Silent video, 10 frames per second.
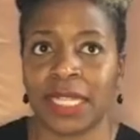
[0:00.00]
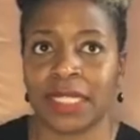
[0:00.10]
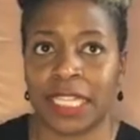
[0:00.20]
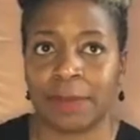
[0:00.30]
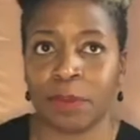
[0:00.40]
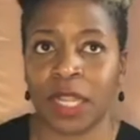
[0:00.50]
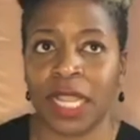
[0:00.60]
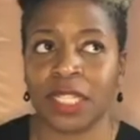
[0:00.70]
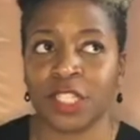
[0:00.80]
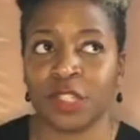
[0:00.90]
deeper
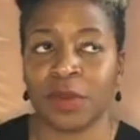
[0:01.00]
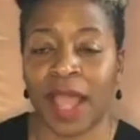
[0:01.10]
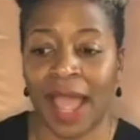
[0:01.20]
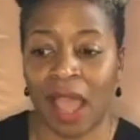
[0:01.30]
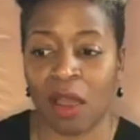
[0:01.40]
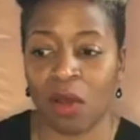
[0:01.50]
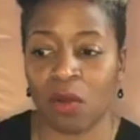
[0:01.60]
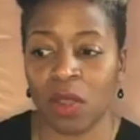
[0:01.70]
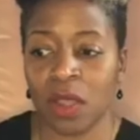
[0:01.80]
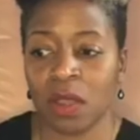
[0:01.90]
into
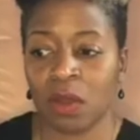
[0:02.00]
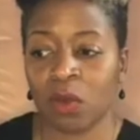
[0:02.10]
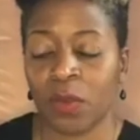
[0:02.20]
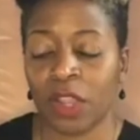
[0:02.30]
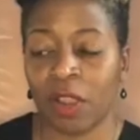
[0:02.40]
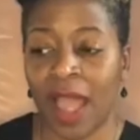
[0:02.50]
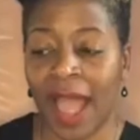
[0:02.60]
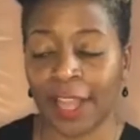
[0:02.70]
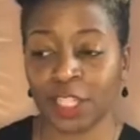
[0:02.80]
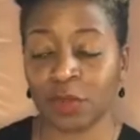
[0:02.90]
how we are
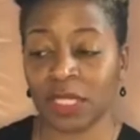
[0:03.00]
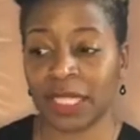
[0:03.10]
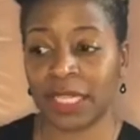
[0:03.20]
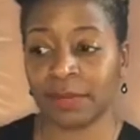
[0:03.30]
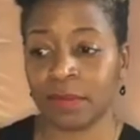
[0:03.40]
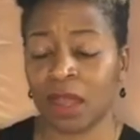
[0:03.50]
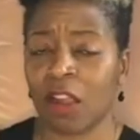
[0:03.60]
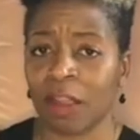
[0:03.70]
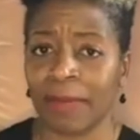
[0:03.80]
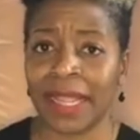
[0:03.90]
actually
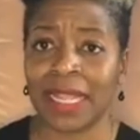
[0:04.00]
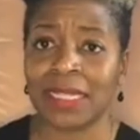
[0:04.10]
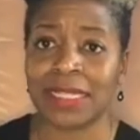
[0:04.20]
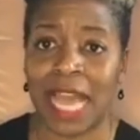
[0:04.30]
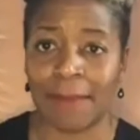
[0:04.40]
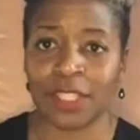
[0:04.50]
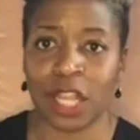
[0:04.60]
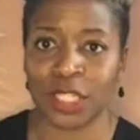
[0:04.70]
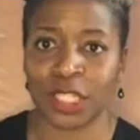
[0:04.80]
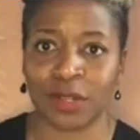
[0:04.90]
harming and
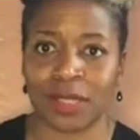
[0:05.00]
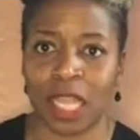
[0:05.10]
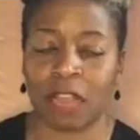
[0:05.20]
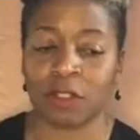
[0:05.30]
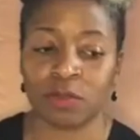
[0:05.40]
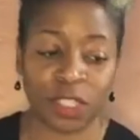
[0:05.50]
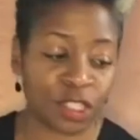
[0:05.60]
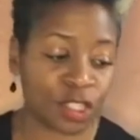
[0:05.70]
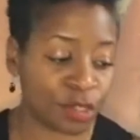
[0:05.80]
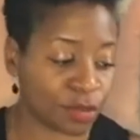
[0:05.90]
sabotaging ourselves when we
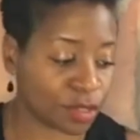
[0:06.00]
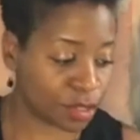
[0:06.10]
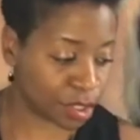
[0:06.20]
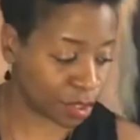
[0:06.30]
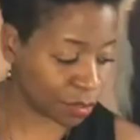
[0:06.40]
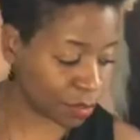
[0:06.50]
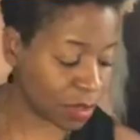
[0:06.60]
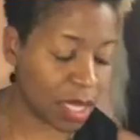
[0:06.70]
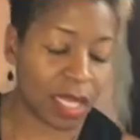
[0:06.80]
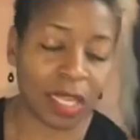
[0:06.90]
choose to
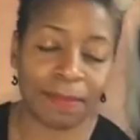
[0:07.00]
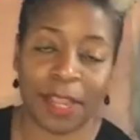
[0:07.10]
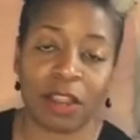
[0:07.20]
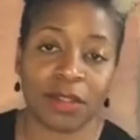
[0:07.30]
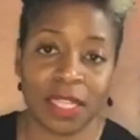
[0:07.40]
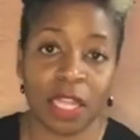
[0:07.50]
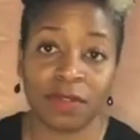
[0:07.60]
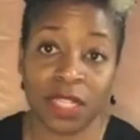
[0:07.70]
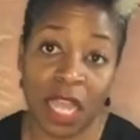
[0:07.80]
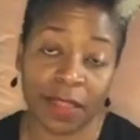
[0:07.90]
compare
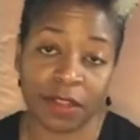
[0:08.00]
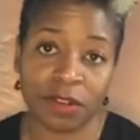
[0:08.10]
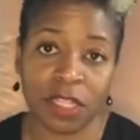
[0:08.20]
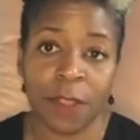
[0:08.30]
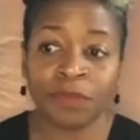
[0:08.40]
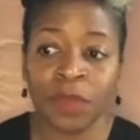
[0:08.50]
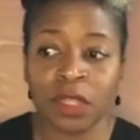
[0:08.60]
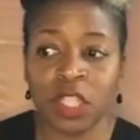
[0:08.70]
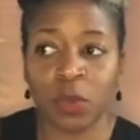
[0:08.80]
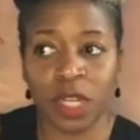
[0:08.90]
ourselves to others.
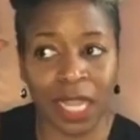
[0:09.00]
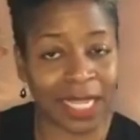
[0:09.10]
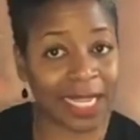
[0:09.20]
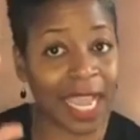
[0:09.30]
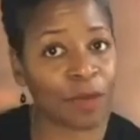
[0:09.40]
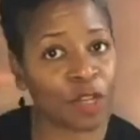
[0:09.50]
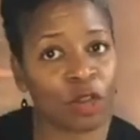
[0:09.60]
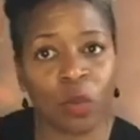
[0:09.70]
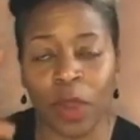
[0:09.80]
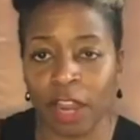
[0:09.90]
So when
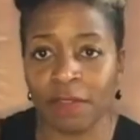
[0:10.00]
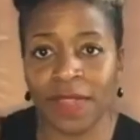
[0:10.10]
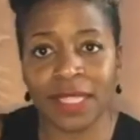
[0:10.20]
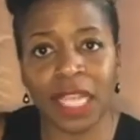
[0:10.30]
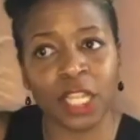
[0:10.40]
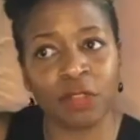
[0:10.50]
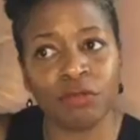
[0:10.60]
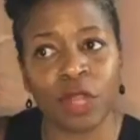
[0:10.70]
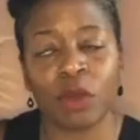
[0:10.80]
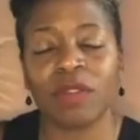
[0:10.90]
you're aware of this and you
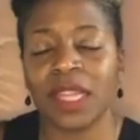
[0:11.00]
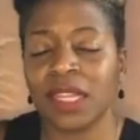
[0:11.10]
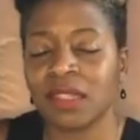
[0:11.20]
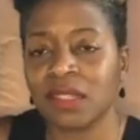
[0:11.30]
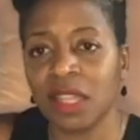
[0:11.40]
know this,